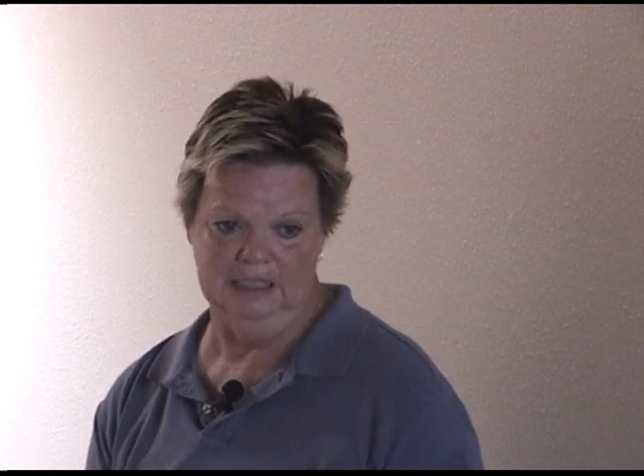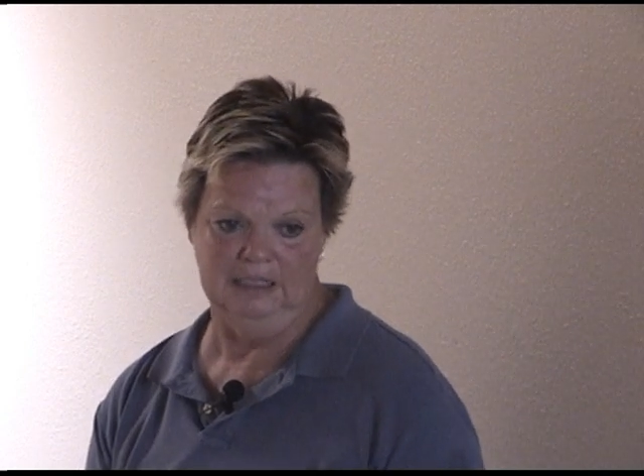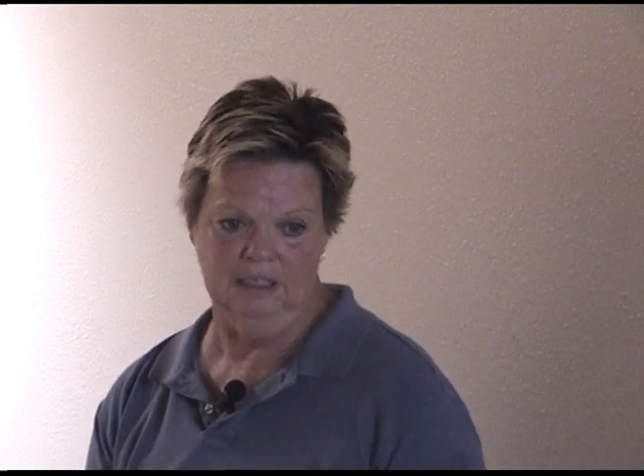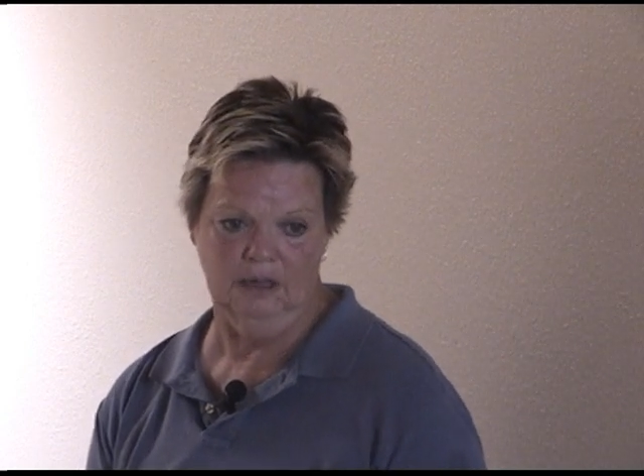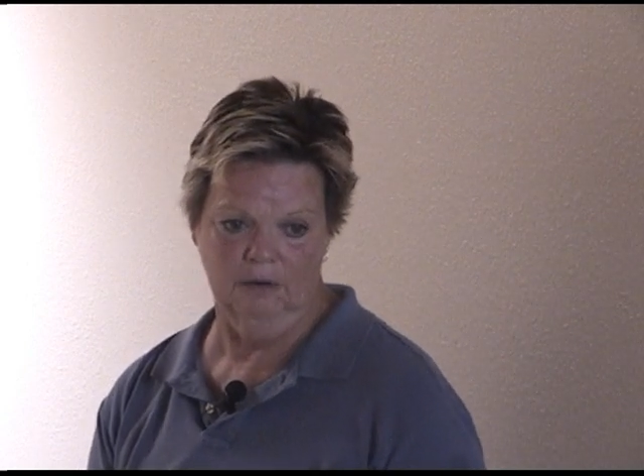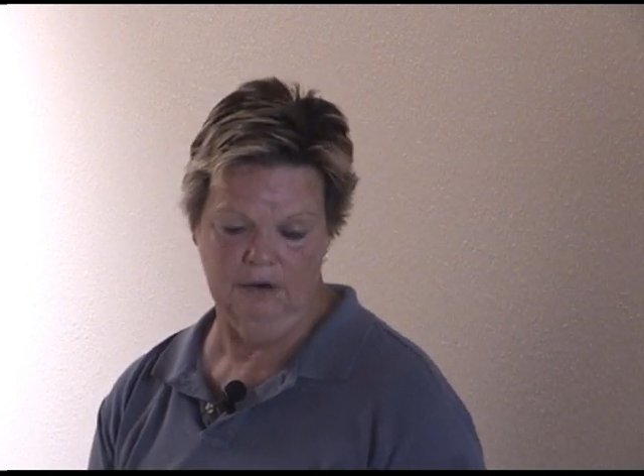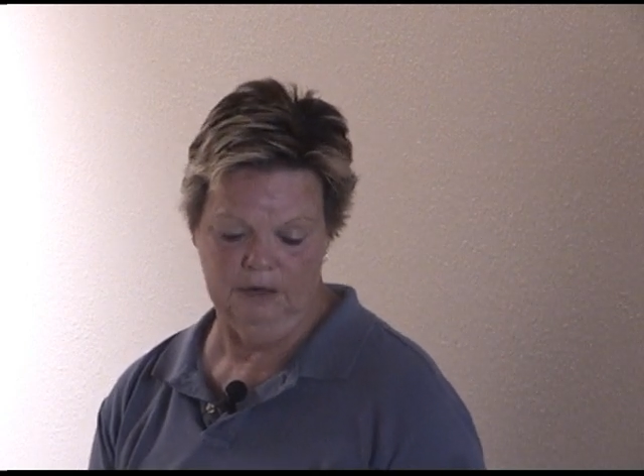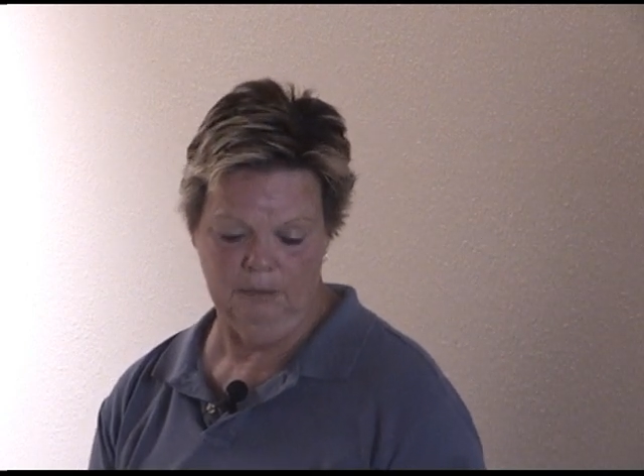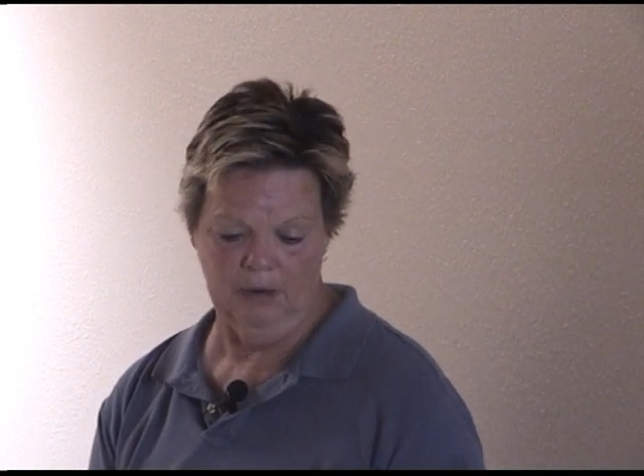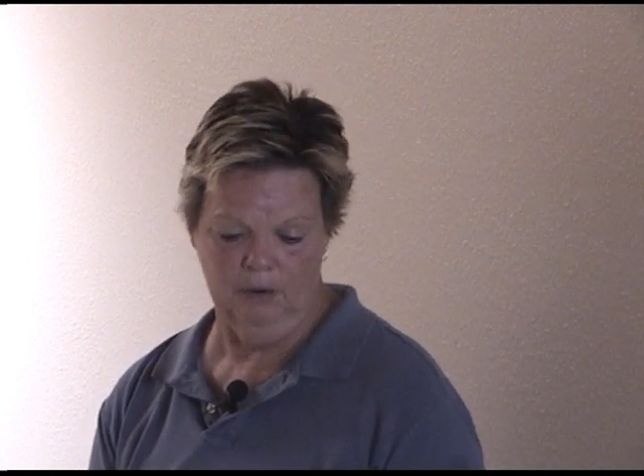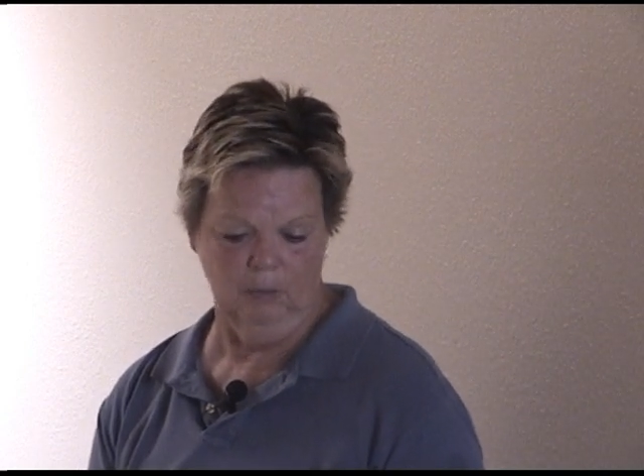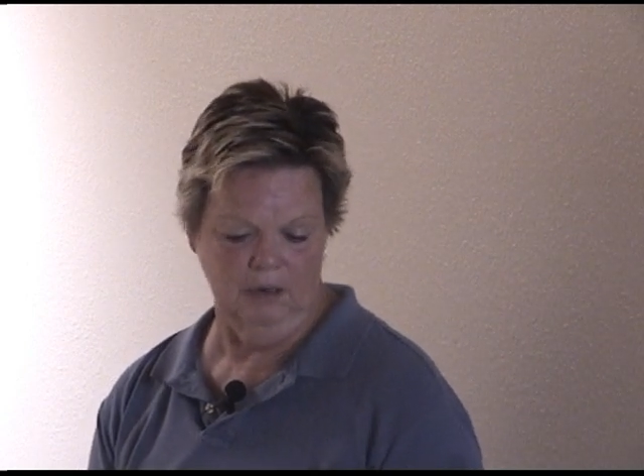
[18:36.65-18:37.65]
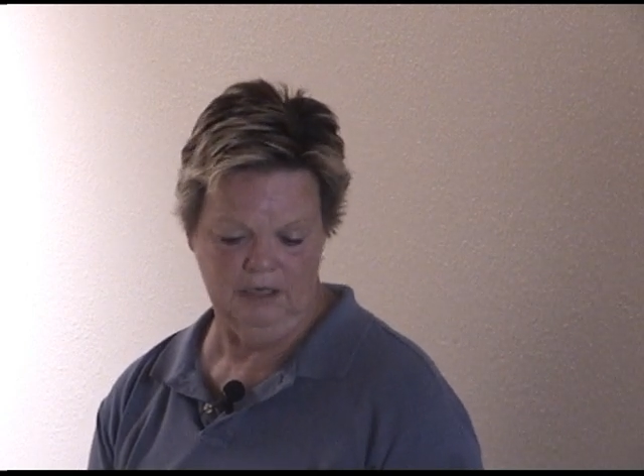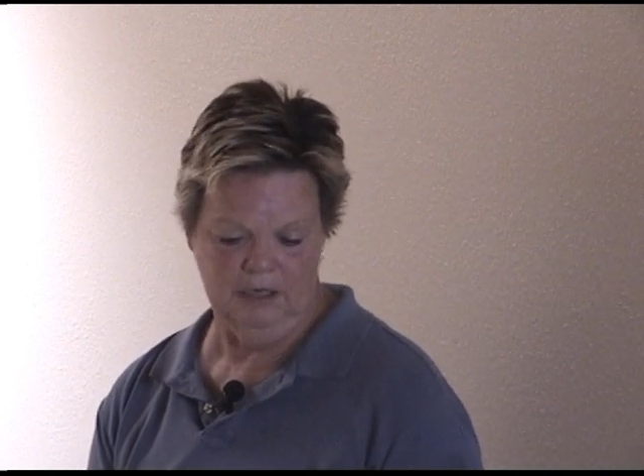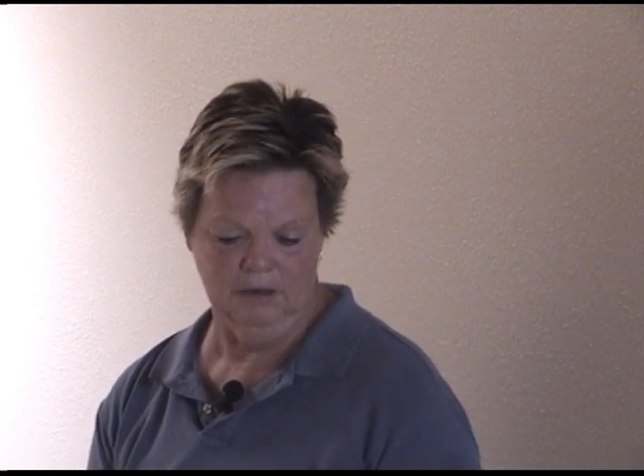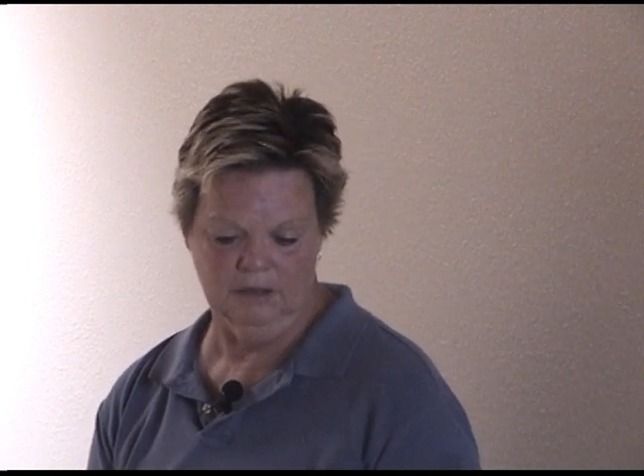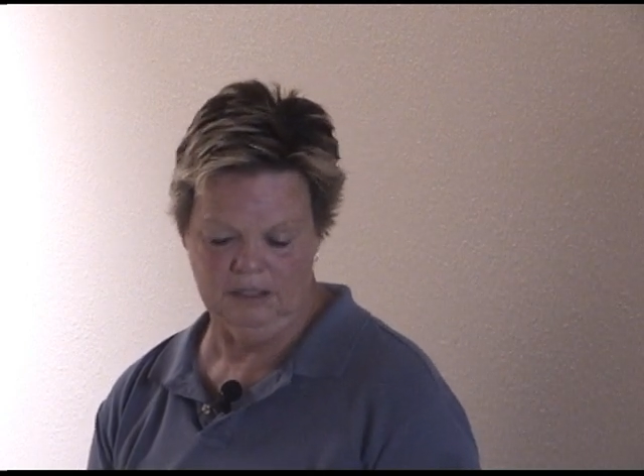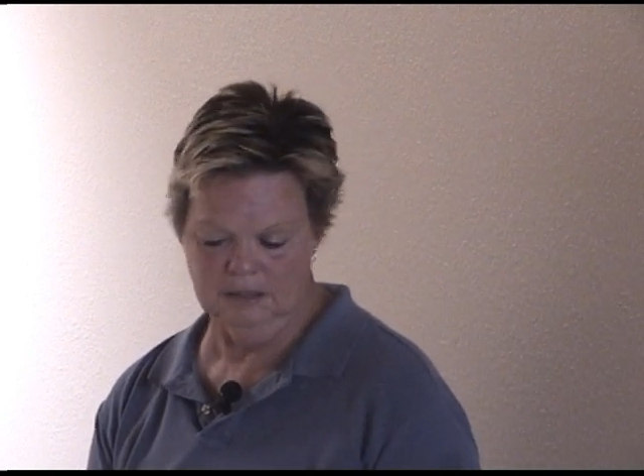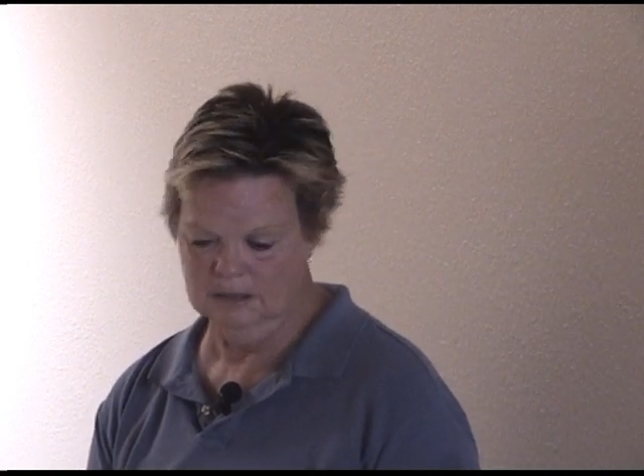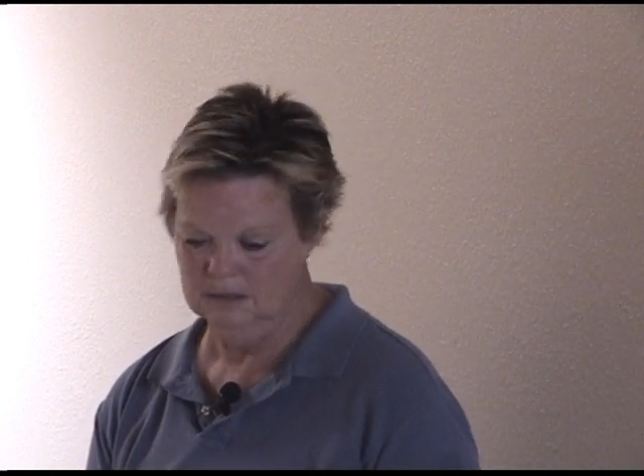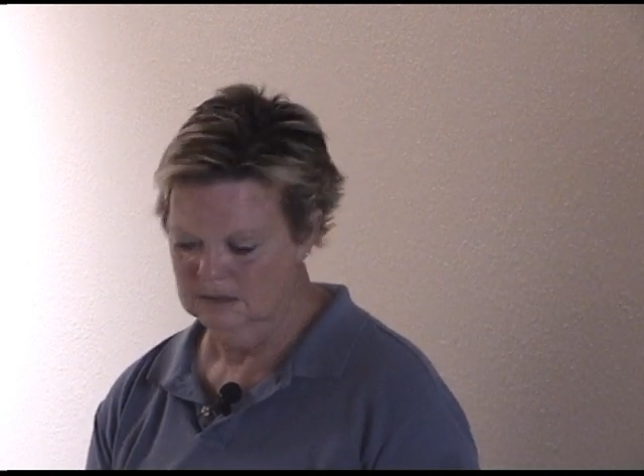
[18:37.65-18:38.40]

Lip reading: You go in, you buy one yogurt,